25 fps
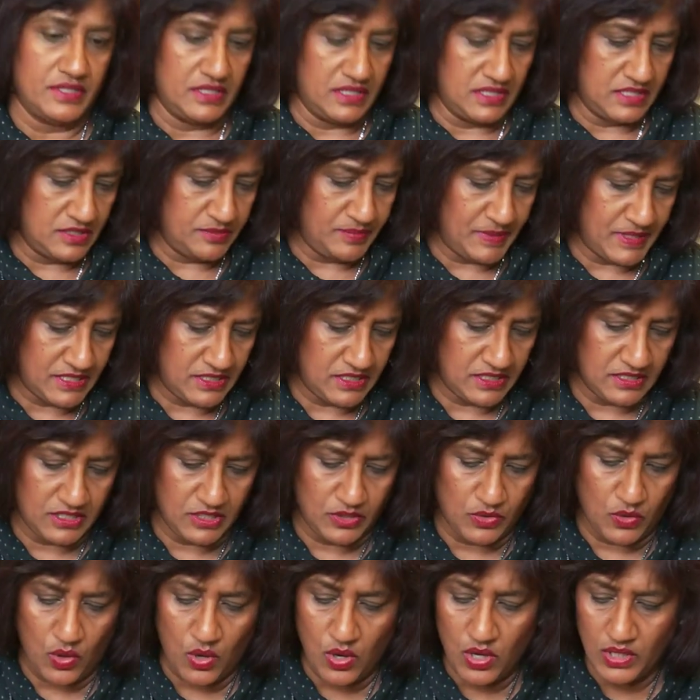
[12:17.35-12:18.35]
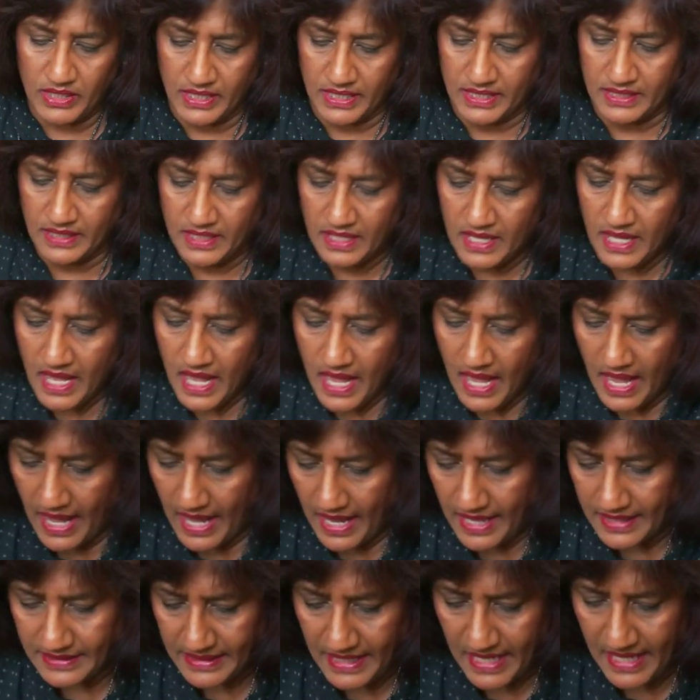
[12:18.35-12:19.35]
especially the orchid.
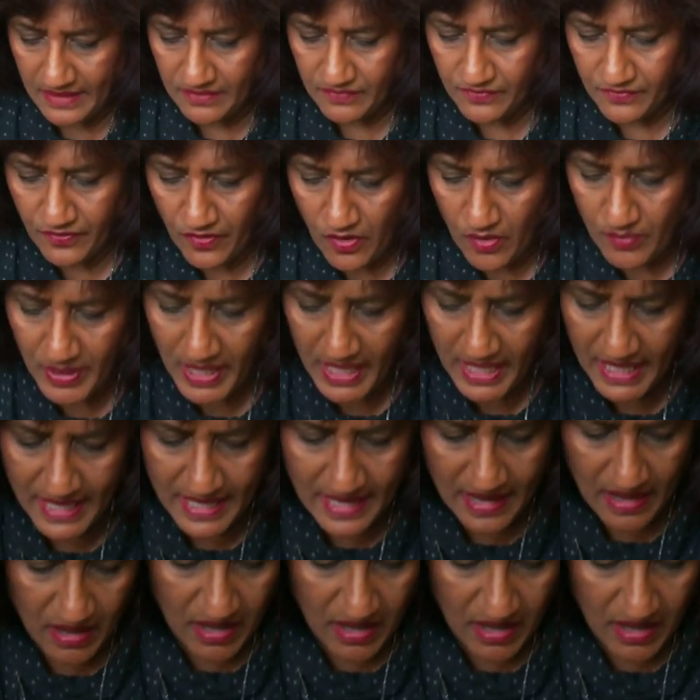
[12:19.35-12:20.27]
And then from here,